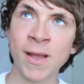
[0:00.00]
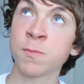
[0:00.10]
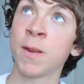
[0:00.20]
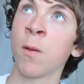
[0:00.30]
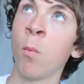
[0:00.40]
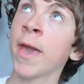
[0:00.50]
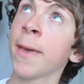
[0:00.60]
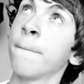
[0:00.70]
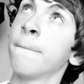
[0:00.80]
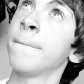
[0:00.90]
back to black and
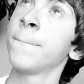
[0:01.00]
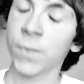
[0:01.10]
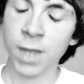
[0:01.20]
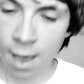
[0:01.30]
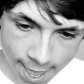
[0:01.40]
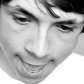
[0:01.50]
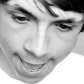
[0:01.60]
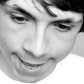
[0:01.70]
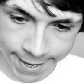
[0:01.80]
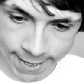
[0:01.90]
white.
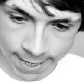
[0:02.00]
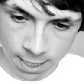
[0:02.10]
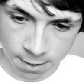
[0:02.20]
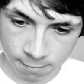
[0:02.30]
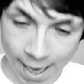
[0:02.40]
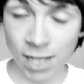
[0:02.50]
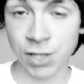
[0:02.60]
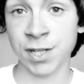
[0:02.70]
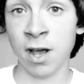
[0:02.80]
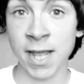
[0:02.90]
A
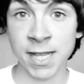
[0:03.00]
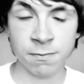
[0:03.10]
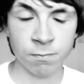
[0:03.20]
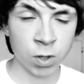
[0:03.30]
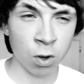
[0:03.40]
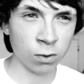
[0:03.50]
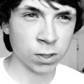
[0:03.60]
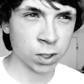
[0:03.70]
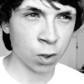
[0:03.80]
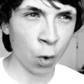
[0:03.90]
actor died
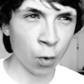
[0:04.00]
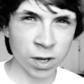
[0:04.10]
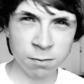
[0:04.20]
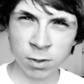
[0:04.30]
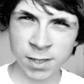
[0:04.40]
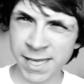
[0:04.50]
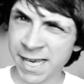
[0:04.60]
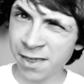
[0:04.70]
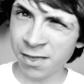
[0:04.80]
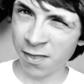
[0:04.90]
called Corey
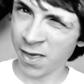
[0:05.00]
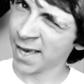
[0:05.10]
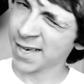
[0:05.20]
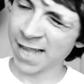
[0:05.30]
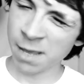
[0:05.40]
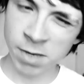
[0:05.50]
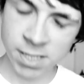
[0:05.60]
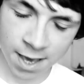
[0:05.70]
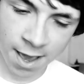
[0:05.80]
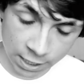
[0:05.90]
Monteith, I think his name
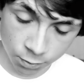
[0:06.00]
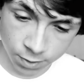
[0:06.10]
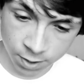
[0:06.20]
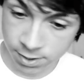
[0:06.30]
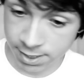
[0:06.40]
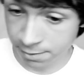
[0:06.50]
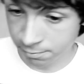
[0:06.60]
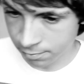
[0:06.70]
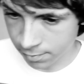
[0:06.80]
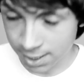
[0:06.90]
is. He was
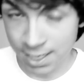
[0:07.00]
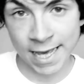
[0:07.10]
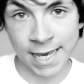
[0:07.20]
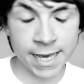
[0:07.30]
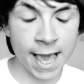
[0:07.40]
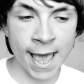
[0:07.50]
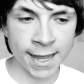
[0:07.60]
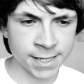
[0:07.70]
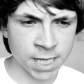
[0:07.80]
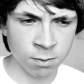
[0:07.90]
in Glee
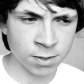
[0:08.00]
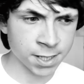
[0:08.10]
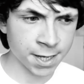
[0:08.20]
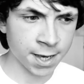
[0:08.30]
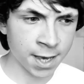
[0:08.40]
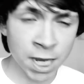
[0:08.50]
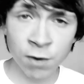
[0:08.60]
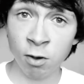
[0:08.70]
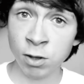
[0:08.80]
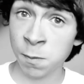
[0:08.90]
and he was a
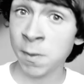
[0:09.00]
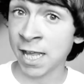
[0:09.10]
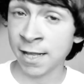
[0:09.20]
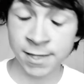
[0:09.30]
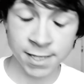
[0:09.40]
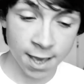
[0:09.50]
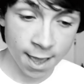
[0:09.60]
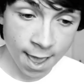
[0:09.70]
hero to millions.